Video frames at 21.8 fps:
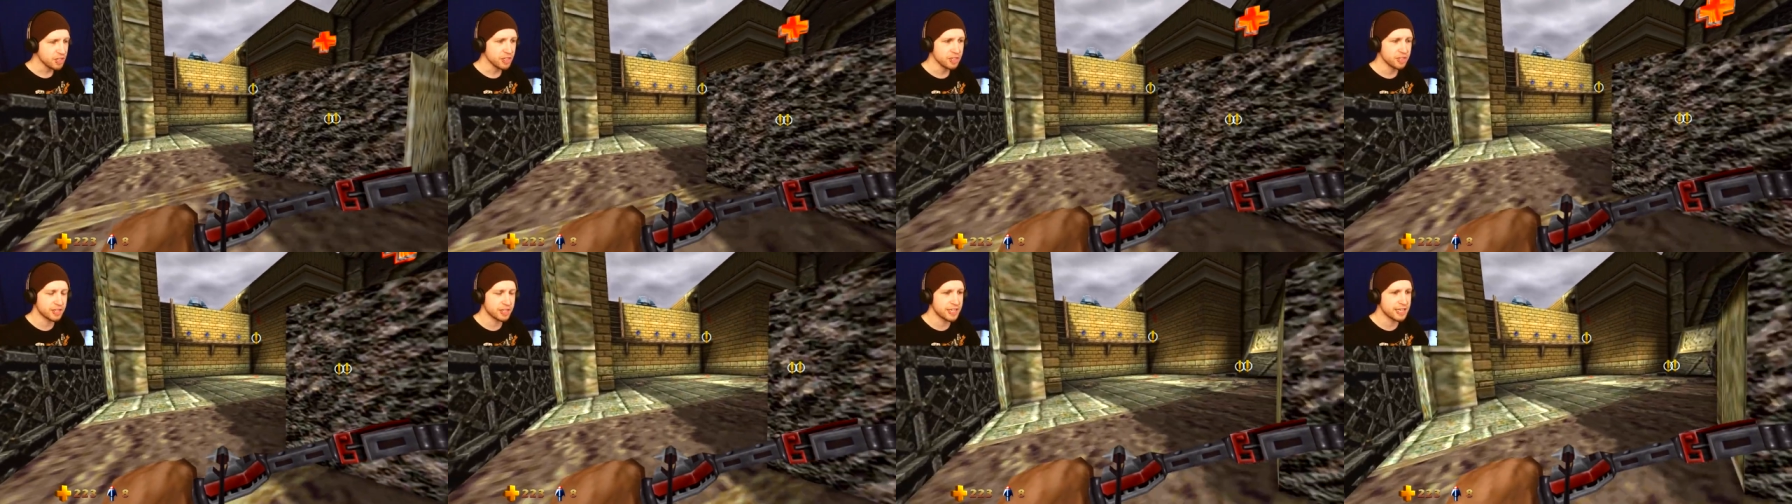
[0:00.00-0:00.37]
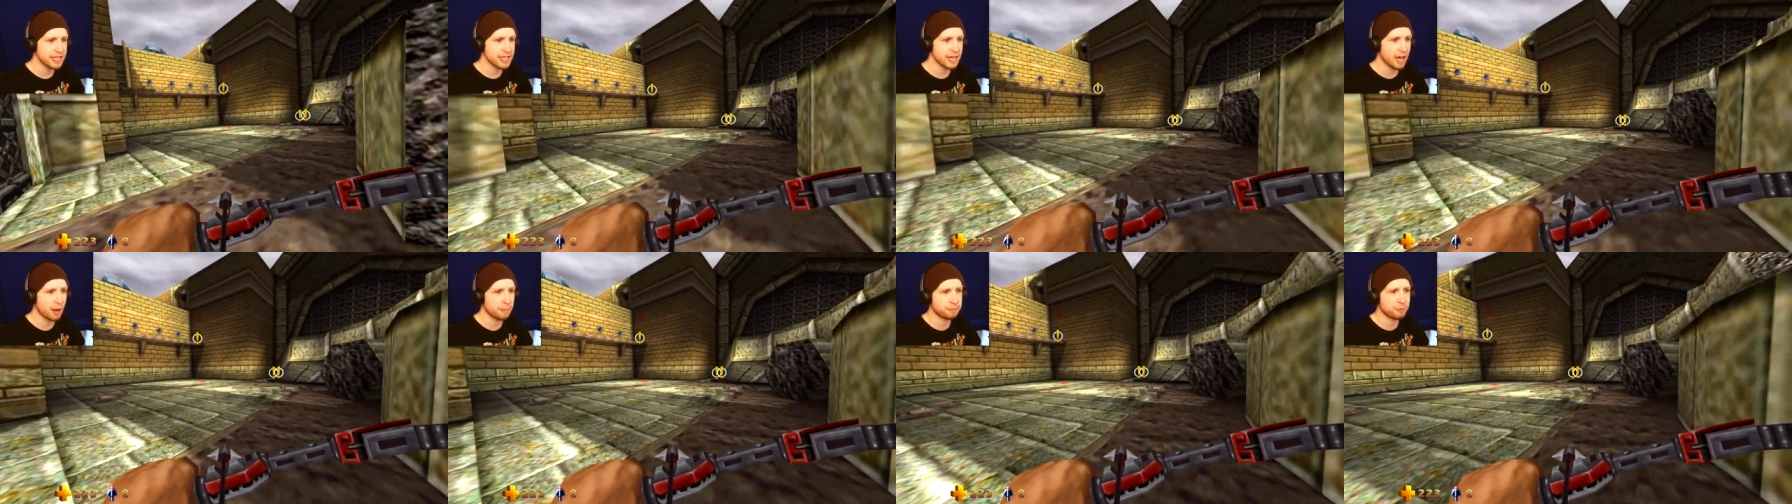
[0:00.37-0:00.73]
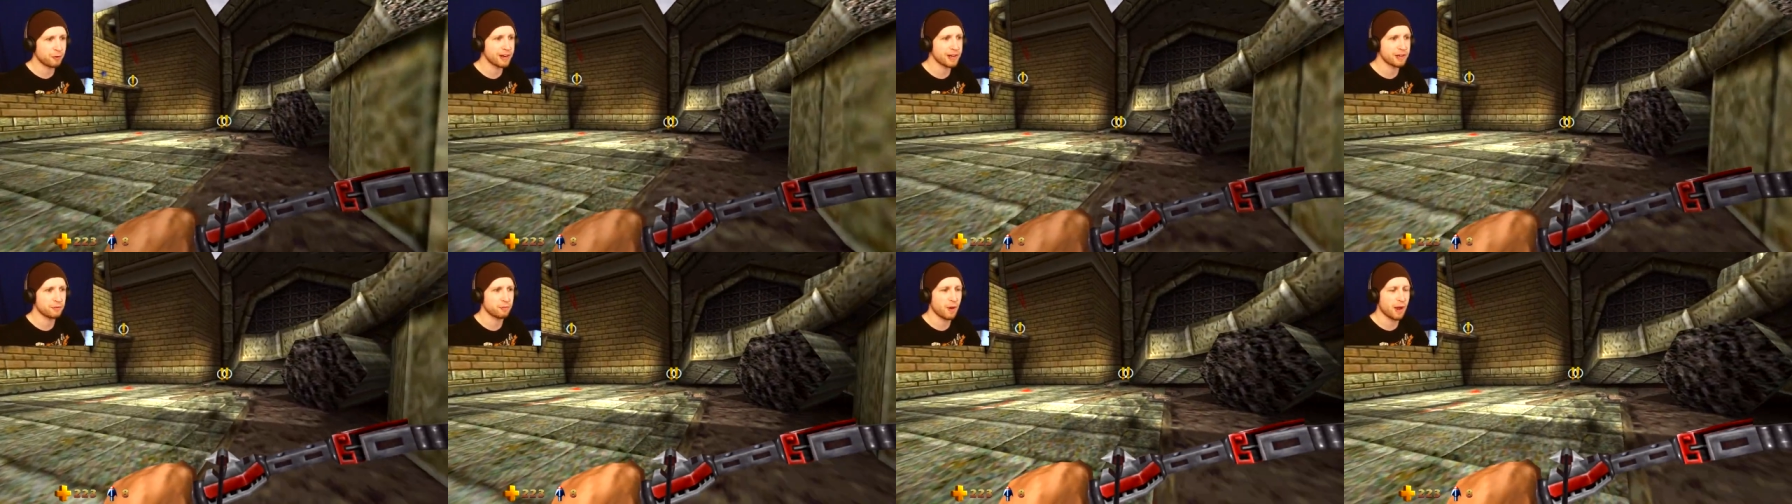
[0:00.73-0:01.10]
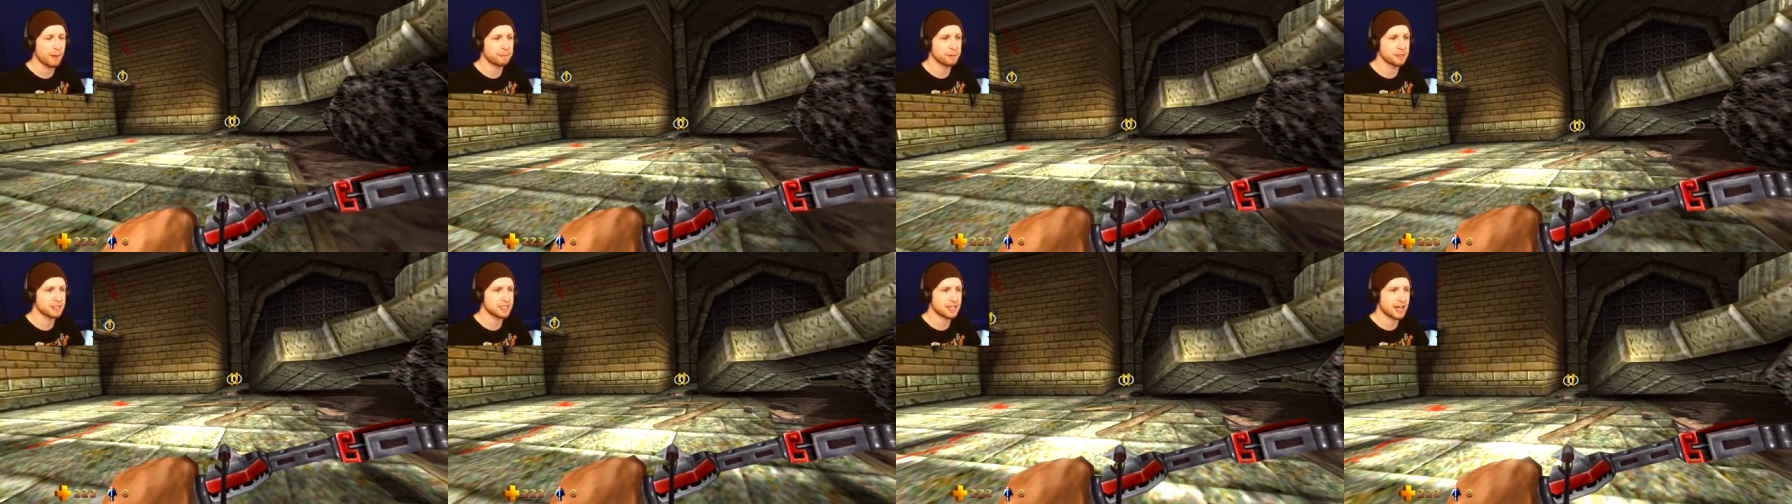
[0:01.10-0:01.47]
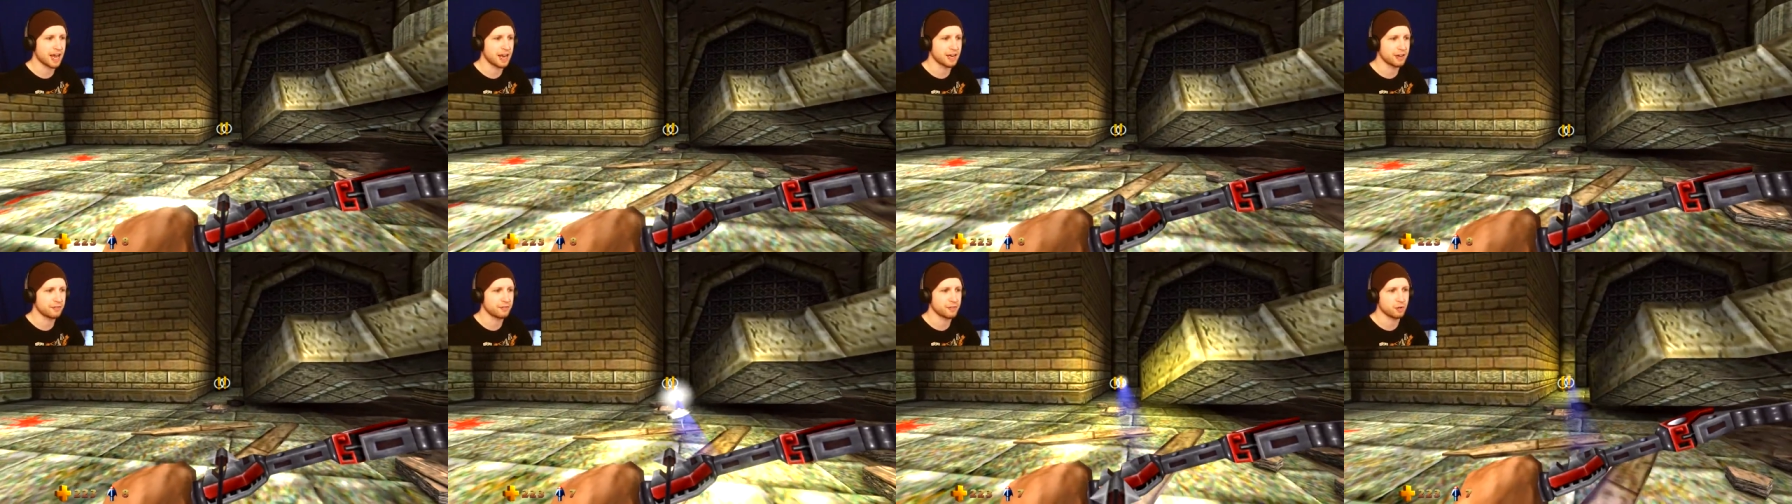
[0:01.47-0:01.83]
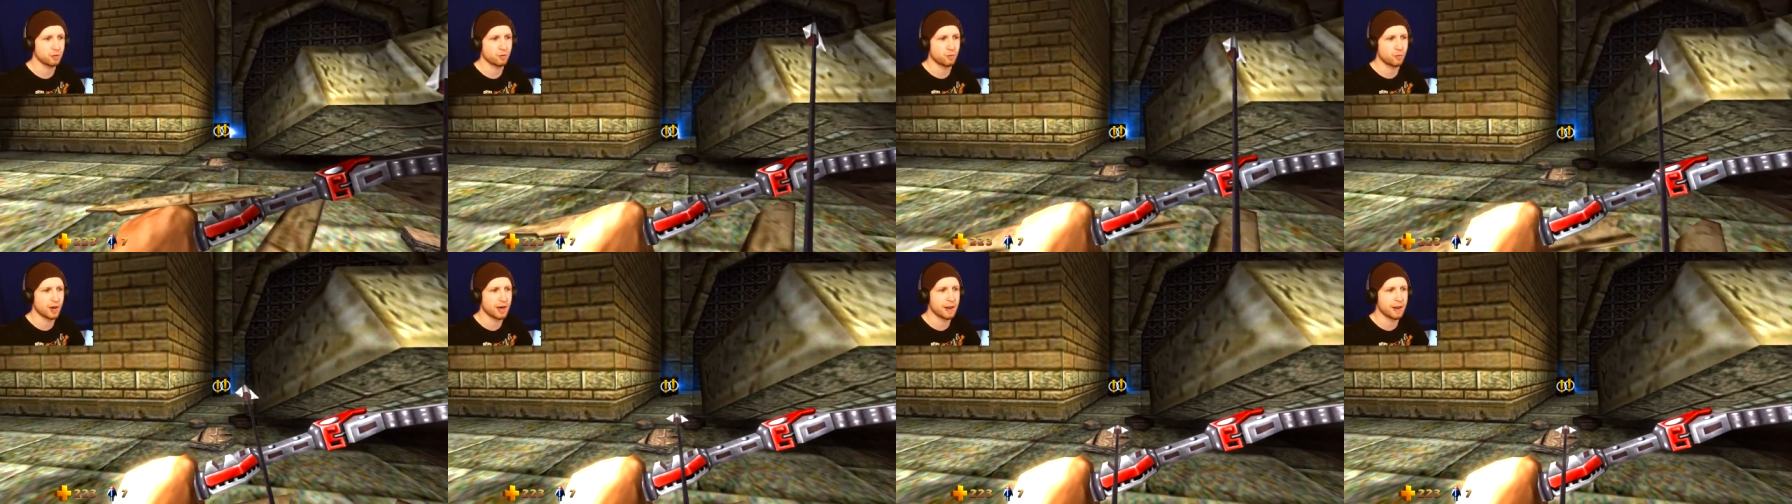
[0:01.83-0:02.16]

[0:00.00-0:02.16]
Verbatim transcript: The upgraded weapons, kind of,